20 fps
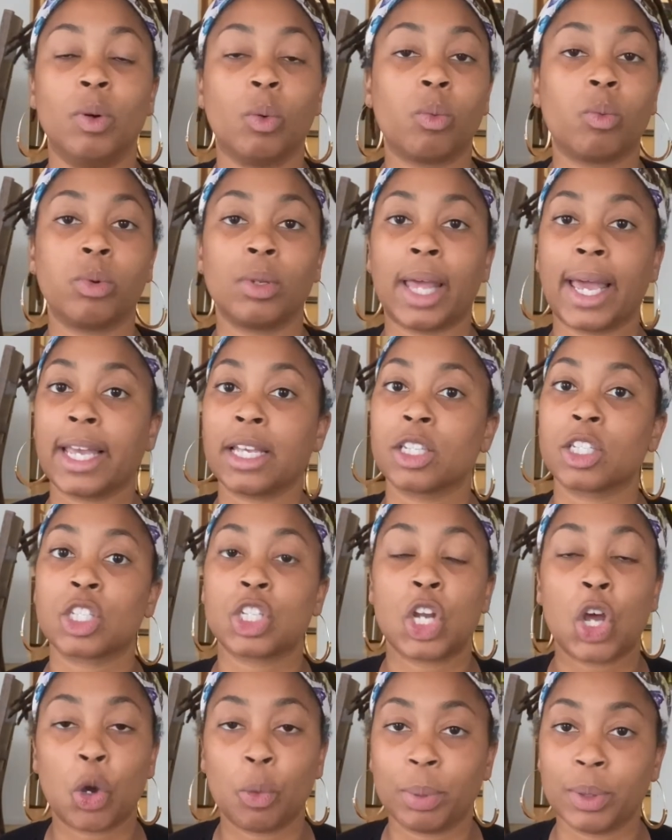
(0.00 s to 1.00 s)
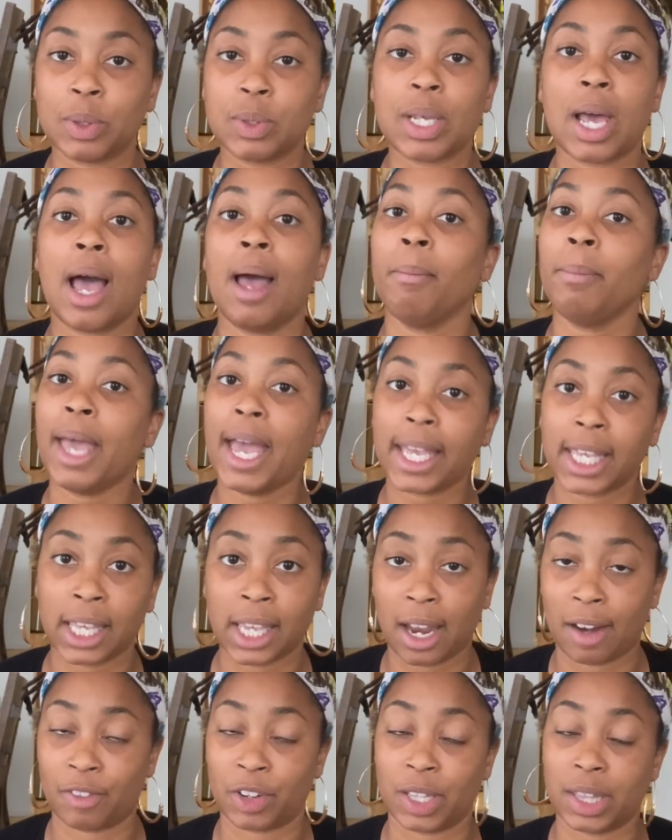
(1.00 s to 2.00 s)
like snow boots. I'm packing
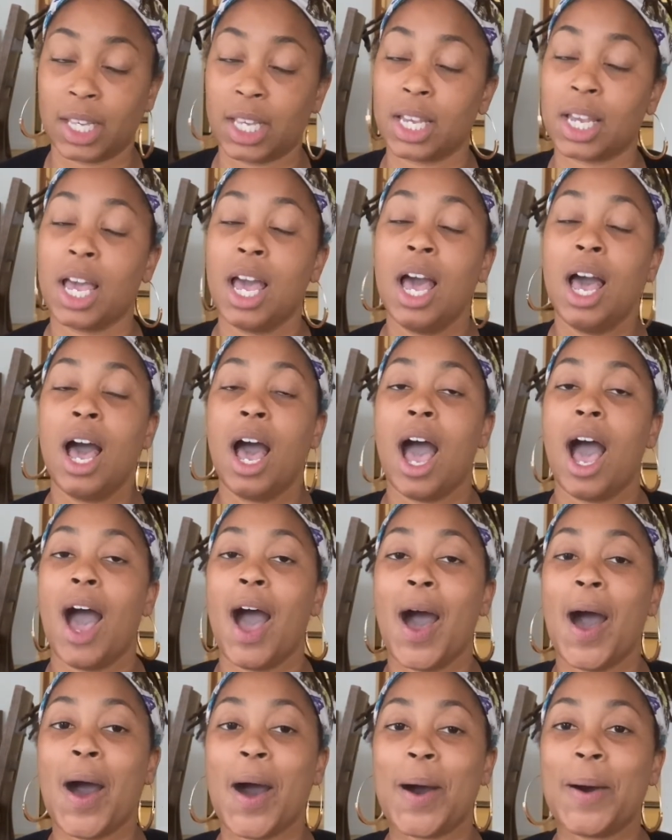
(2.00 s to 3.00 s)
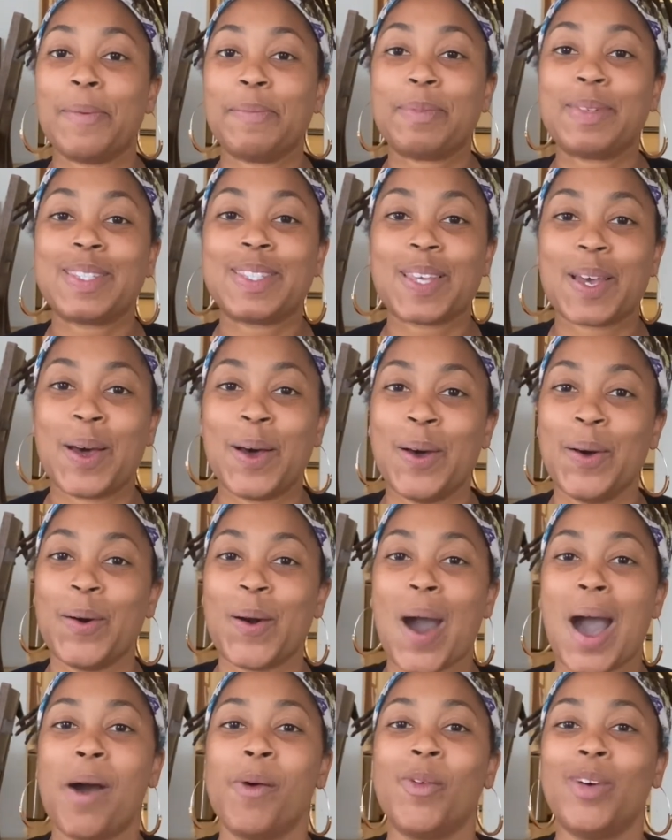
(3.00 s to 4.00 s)
everything. So
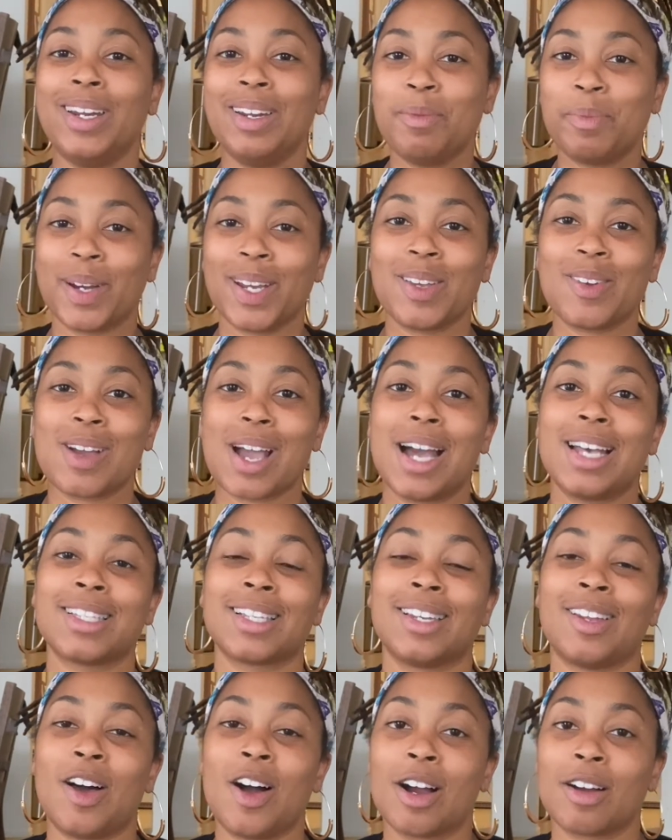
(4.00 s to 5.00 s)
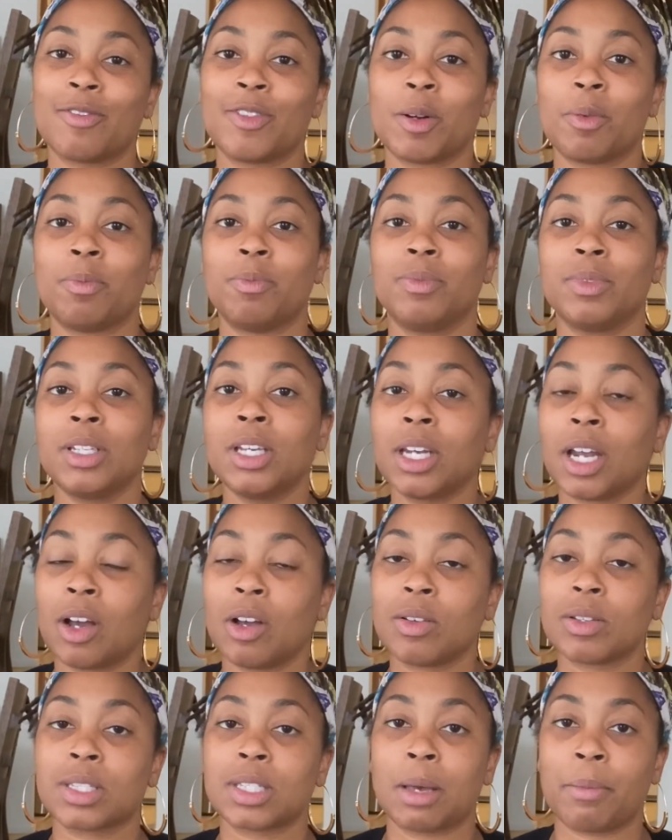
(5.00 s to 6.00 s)
I wanna bring you guys along for,
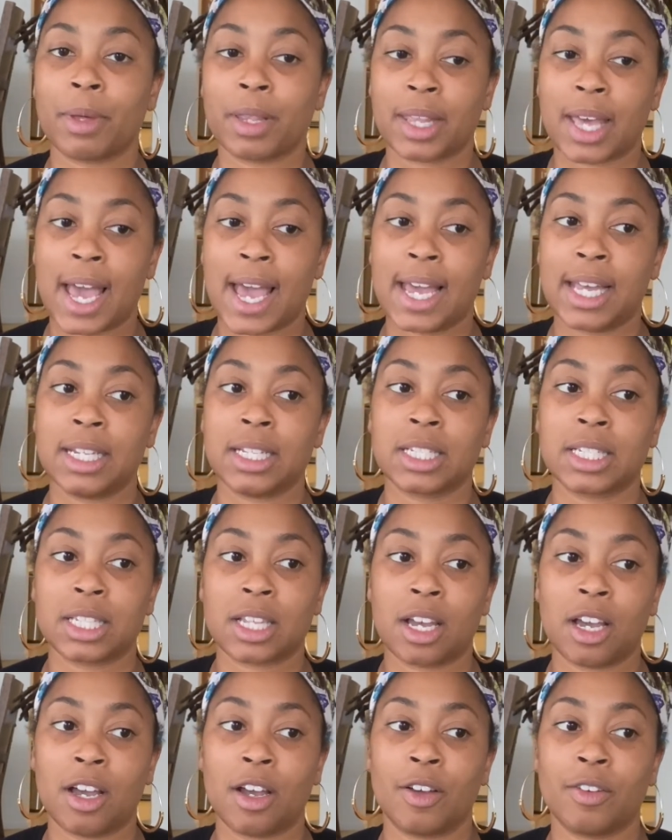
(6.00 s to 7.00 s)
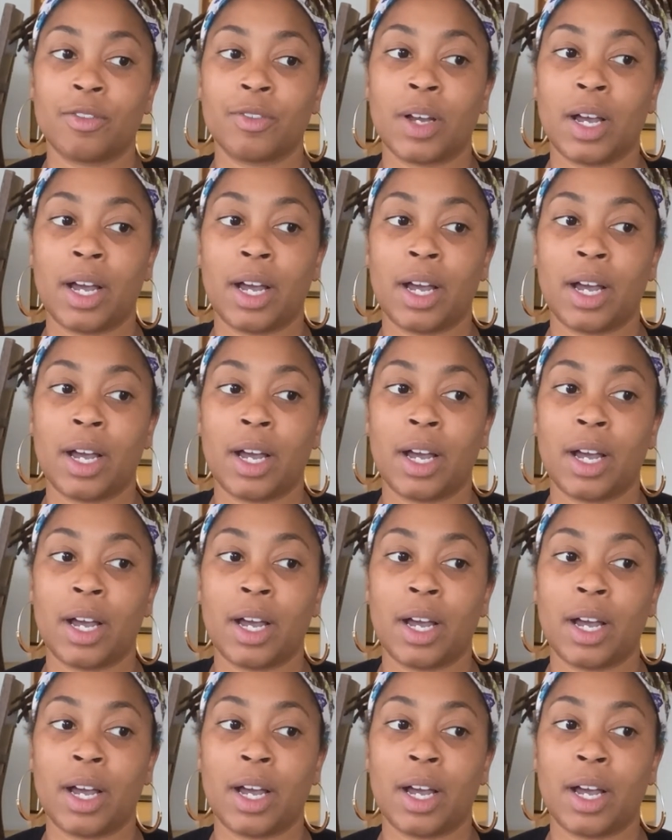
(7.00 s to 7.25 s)
some of that and stuff.